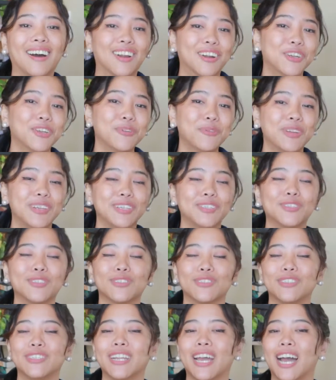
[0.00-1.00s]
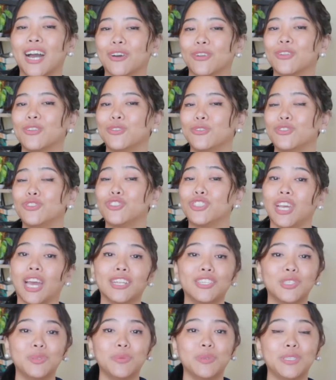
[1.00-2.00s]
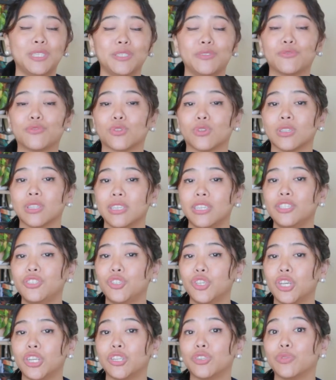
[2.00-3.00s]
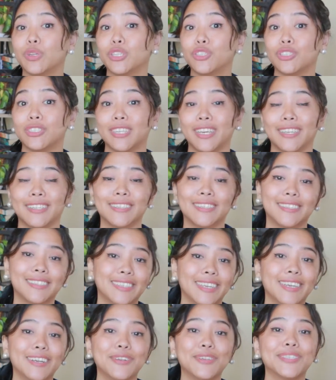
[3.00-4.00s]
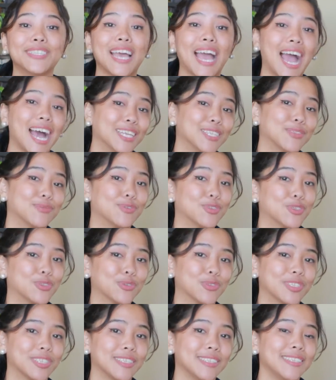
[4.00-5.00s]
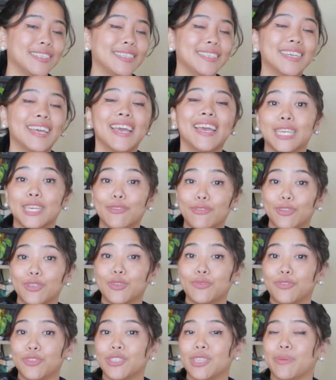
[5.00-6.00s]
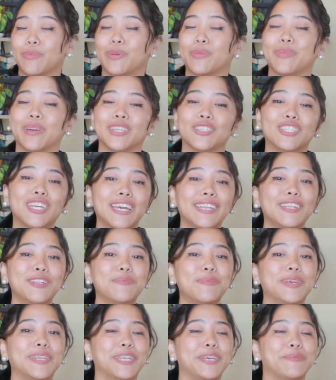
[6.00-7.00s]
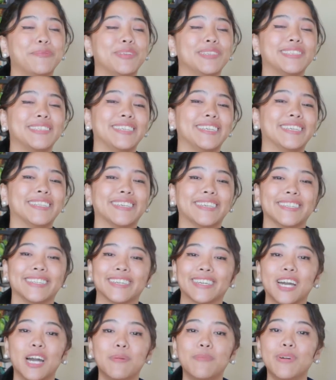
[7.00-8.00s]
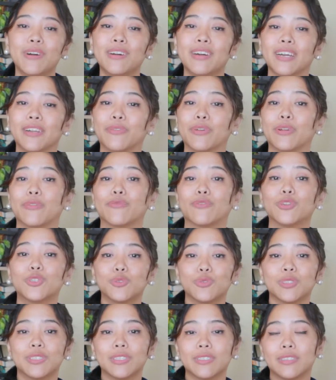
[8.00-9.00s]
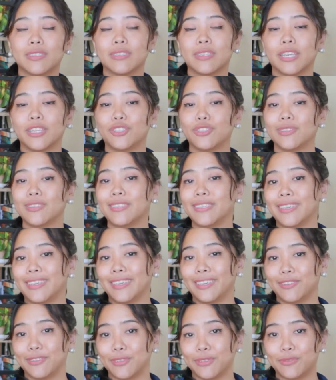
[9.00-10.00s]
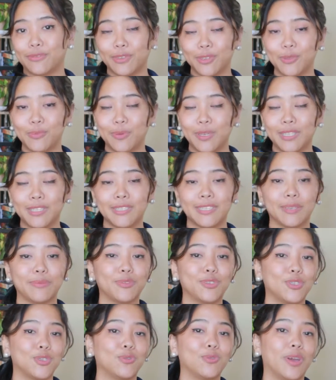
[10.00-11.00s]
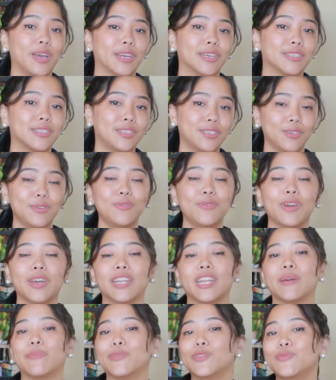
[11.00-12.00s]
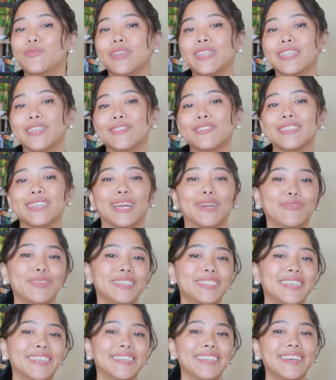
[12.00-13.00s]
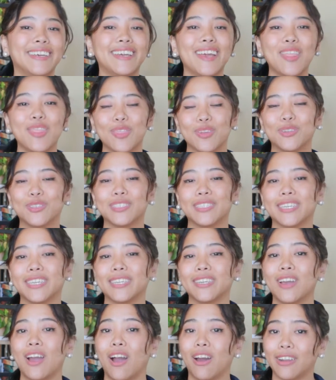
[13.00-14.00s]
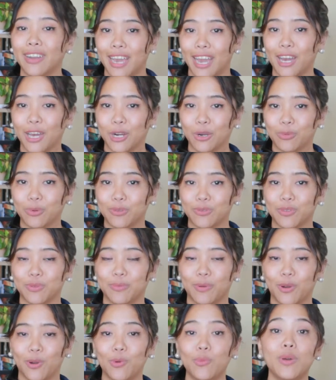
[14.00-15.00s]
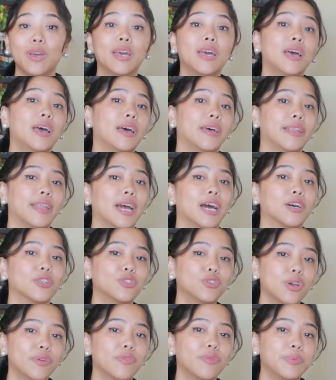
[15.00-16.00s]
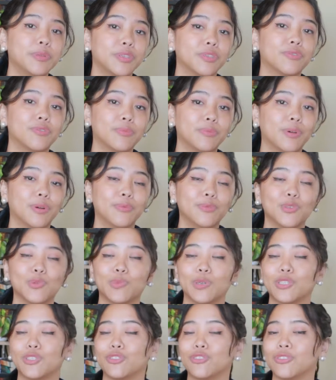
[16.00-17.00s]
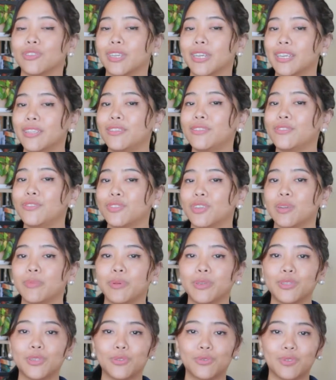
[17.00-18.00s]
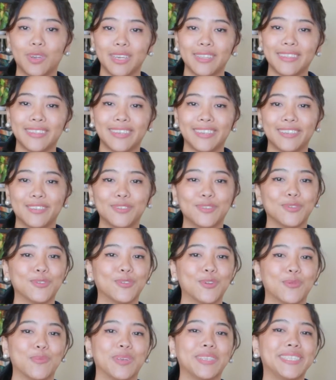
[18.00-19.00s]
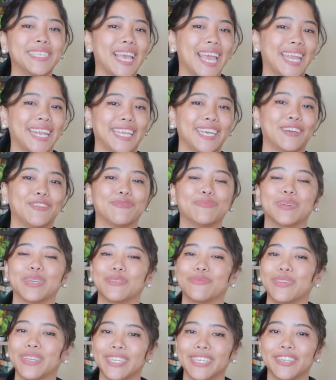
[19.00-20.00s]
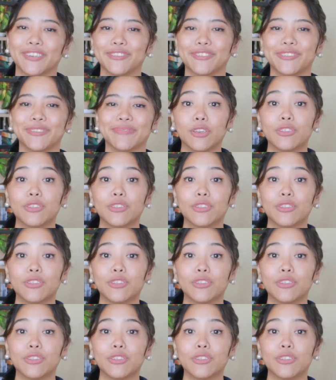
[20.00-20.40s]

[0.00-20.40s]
Are you ready to learn how to use ChatGPT for lead generation and sales as a virtual assistant? If this is your first time on my channel, my name is Lai Lacaba. I run a virtual assistant agency here in the Philippines named 2XU, and I post videos every Sunday and Thursday on how to work from home and how to have a business from home. So make sure to hit the subscribe button right there so you don't miss any of my videos.